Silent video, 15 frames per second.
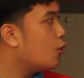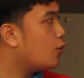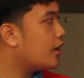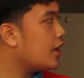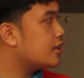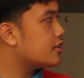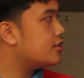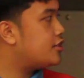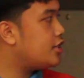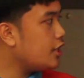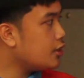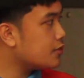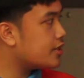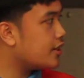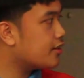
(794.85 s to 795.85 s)
whereas
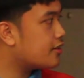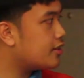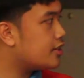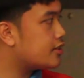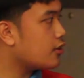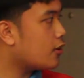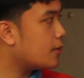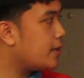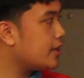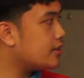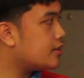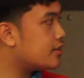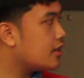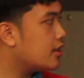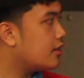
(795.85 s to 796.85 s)
geosynchronous
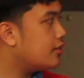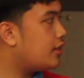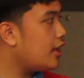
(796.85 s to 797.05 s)
orbits,